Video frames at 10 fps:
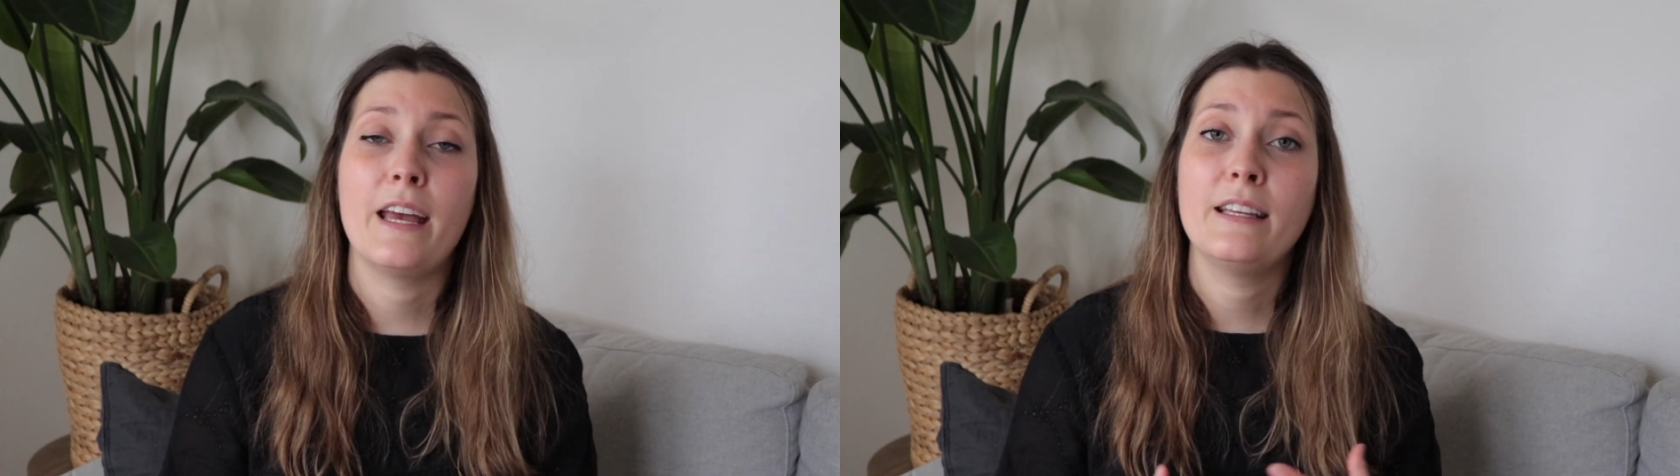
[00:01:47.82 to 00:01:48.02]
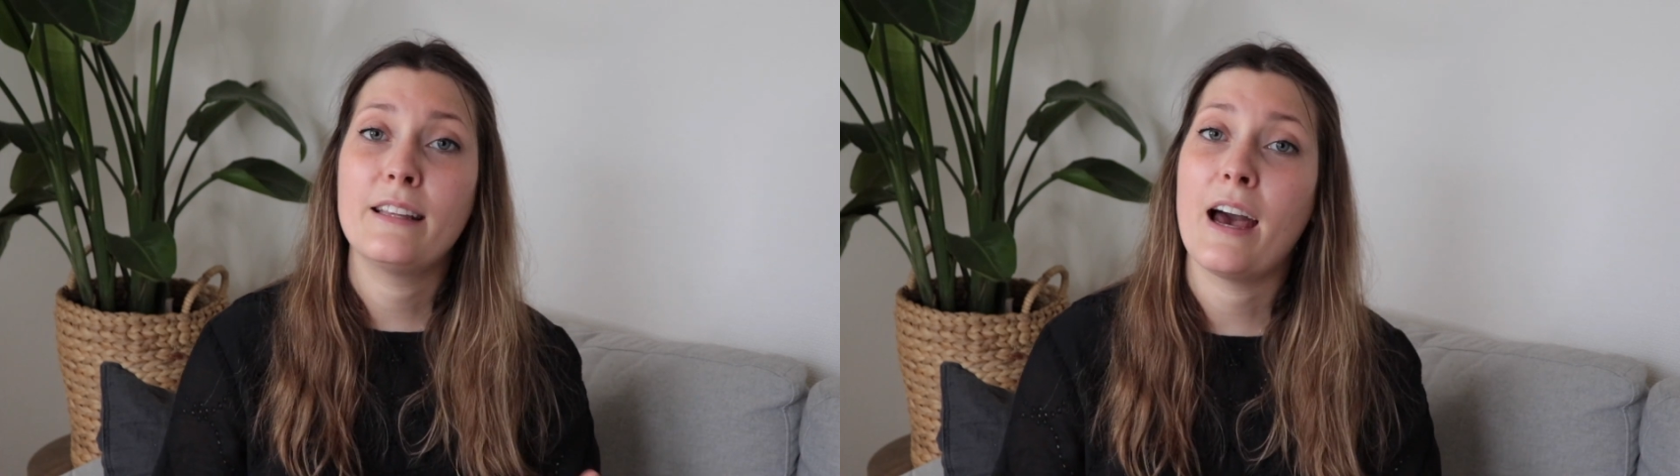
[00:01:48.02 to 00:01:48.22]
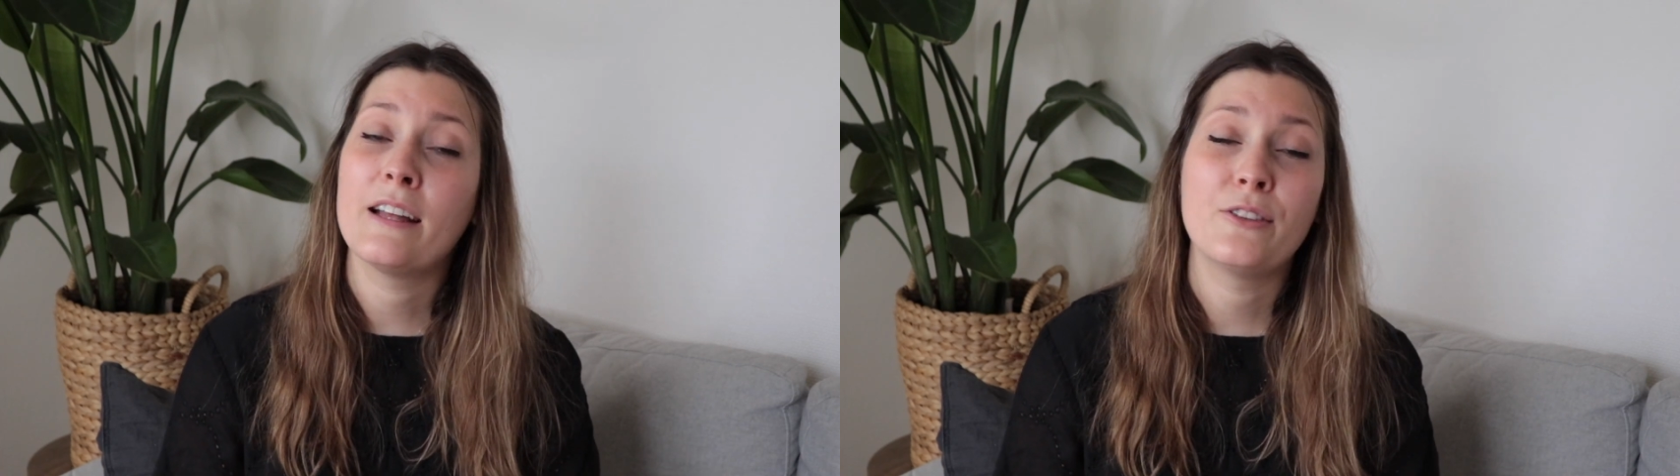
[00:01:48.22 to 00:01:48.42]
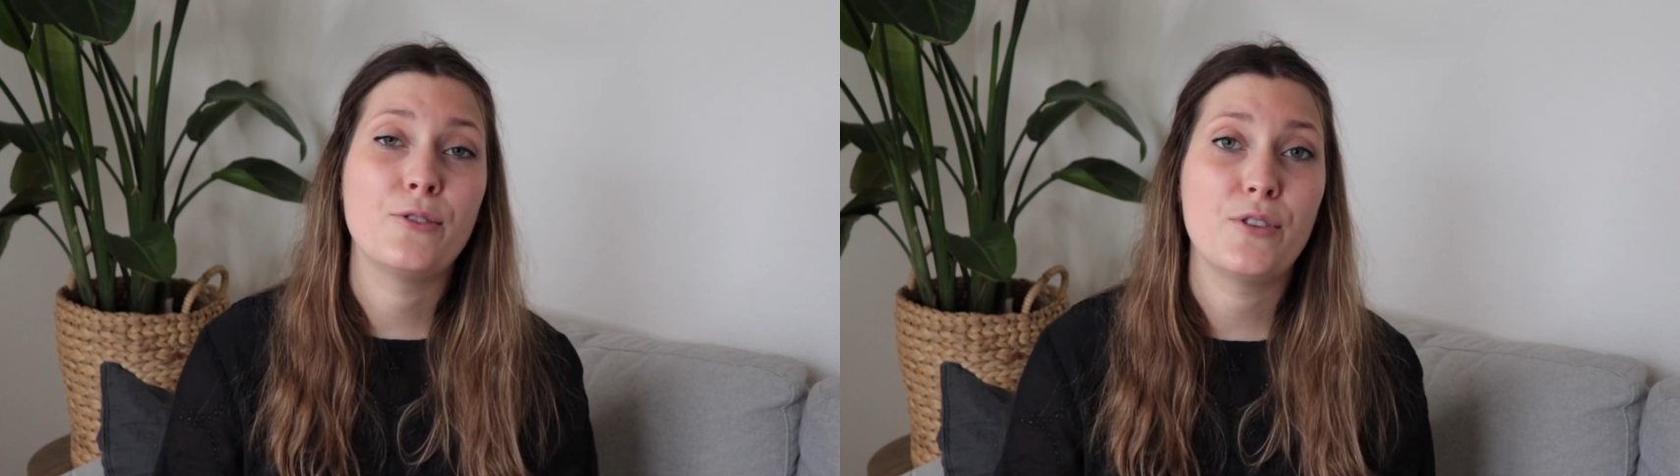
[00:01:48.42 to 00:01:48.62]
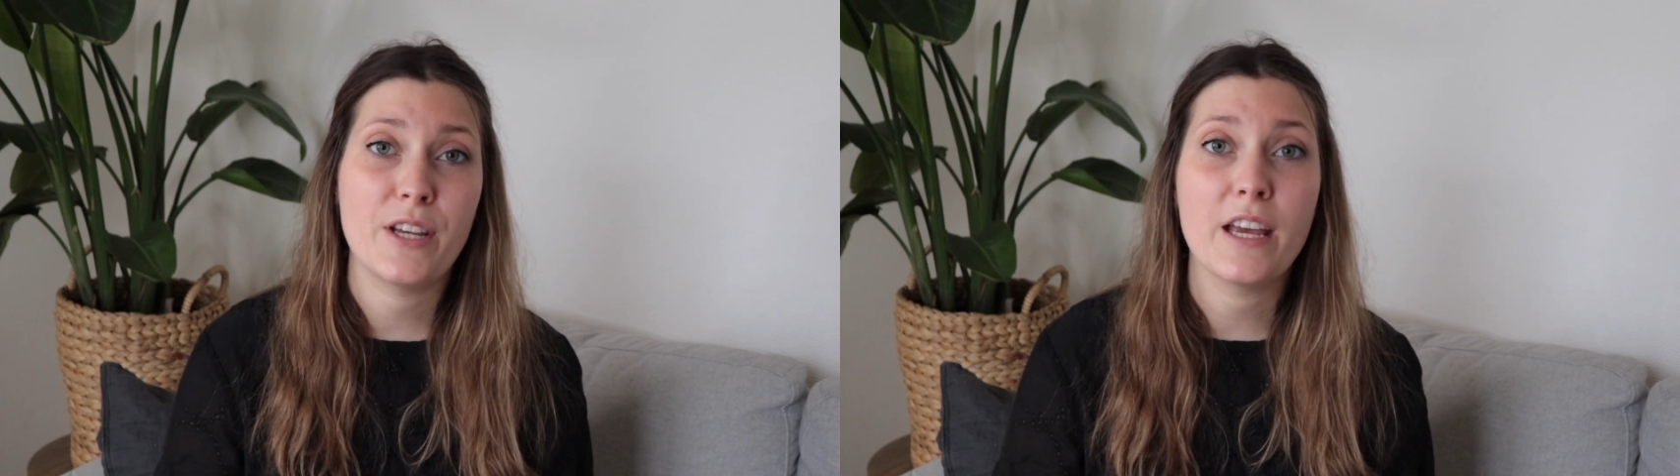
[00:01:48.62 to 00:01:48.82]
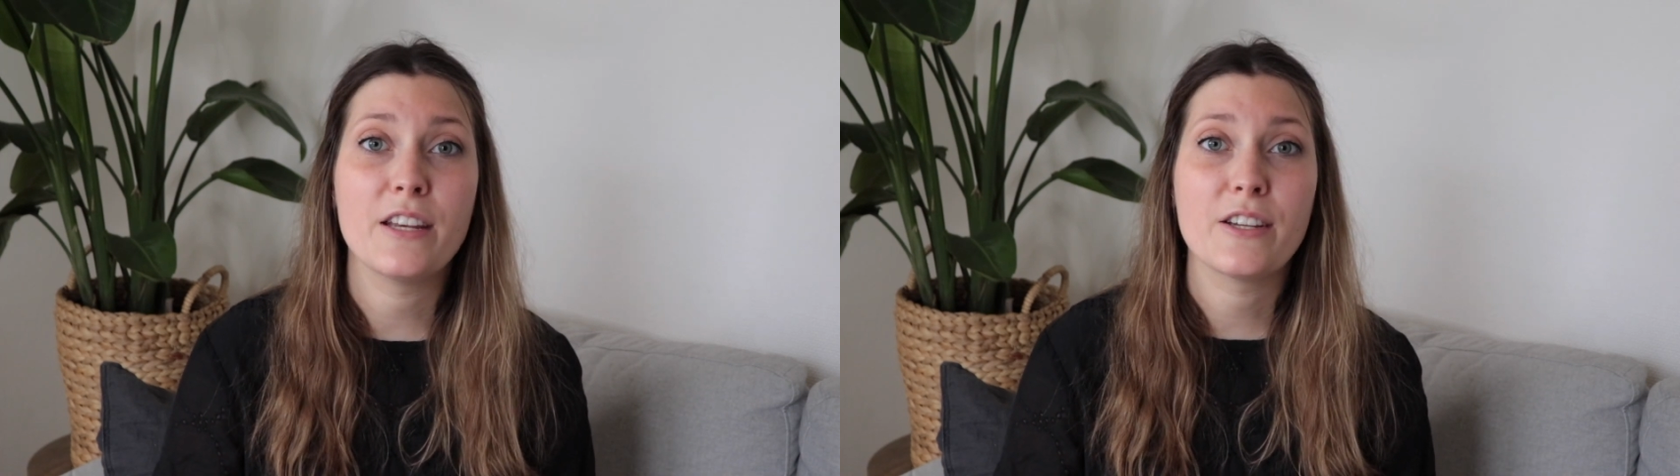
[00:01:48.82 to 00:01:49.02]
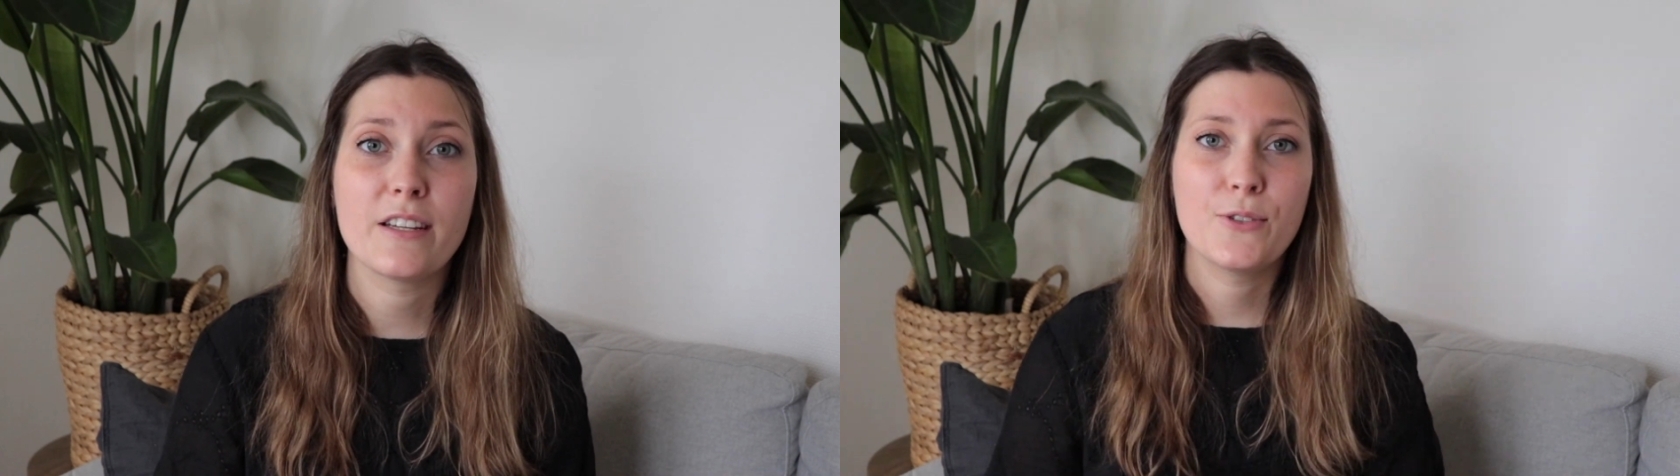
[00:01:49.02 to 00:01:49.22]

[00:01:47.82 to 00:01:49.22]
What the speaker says: and it had to change.